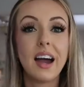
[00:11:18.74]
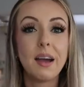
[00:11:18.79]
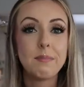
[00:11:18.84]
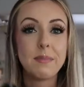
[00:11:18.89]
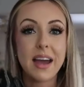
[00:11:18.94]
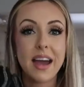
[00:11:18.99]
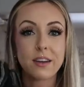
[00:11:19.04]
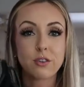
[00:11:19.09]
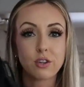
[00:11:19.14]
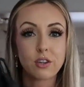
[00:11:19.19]

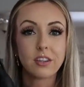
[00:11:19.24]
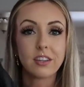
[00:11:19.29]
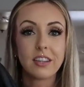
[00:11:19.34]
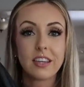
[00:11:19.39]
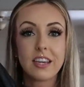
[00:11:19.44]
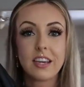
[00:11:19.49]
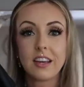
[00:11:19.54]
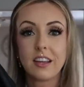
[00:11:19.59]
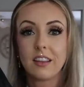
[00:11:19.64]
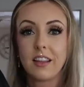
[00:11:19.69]
I'm
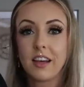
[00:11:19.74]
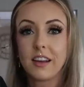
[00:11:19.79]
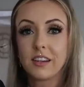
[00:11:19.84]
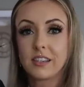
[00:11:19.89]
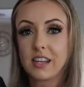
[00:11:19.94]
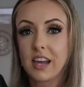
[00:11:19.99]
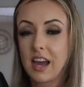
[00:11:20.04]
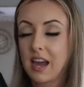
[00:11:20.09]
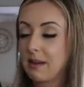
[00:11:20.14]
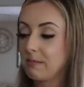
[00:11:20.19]
naturally a lot
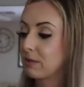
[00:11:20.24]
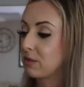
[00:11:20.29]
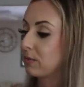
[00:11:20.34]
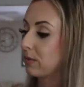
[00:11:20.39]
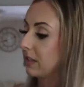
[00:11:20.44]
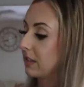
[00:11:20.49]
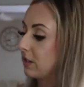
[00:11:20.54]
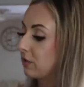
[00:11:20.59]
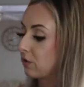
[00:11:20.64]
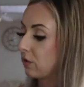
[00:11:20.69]
of times
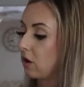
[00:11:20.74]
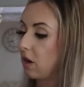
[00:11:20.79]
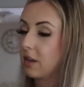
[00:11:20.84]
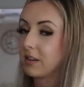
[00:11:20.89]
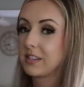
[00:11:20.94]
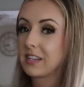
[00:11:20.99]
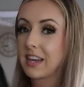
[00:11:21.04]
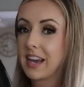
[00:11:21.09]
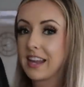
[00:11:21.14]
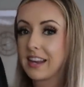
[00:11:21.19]
really
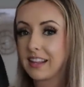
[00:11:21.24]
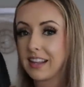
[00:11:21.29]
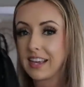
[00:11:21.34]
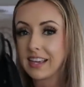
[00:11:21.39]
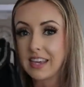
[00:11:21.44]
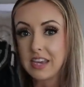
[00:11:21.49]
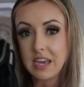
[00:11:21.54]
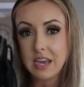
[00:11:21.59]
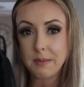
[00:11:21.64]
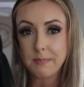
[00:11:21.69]
drawn to kind of
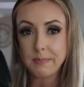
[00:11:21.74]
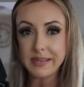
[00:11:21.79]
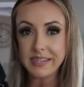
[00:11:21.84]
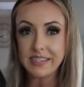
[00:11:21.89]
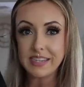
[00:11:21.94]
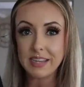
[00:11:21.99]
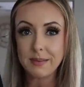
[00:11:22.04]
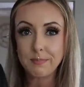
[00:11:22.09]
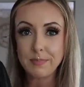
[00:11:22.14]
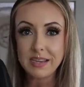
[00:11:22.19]
like hippy
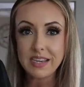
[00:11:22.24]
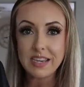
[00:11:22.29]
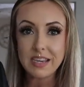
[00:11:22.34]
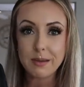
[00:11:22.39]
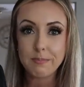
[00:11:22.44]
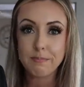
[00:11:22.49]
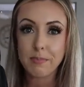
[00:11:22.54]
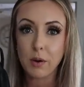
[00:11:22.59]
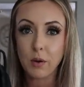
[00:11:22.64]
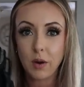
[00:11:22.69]

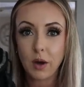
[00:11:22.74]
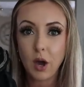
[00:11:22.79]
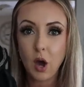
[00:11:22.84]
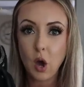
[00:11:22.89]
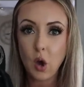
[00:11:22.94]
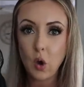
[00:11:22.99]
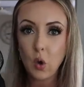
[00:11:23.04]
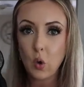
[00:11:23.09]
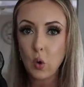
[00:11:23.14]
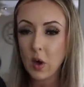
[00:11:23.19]
dippy
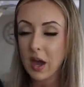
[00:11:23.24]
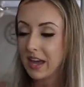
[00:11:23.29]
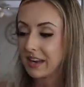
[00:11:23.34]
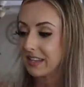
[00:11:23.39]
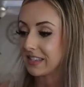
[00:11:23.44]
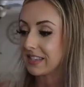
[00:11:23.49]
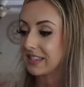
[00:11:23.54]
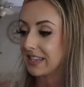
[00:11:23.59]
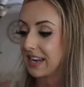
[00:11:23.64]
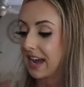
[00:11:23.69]
boho
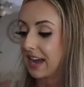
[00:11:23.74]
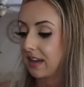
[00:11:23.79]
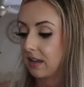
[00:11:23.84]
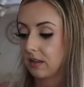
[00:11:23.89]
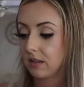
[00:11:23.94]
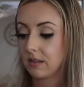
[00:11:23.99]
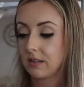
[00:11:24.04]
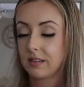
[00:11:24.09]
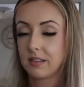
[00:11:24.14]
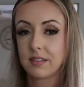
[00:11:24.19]
kind of
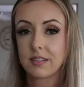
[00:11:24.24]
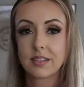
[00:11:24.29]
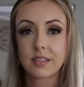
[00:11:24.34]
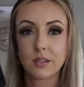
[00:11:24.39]
styles.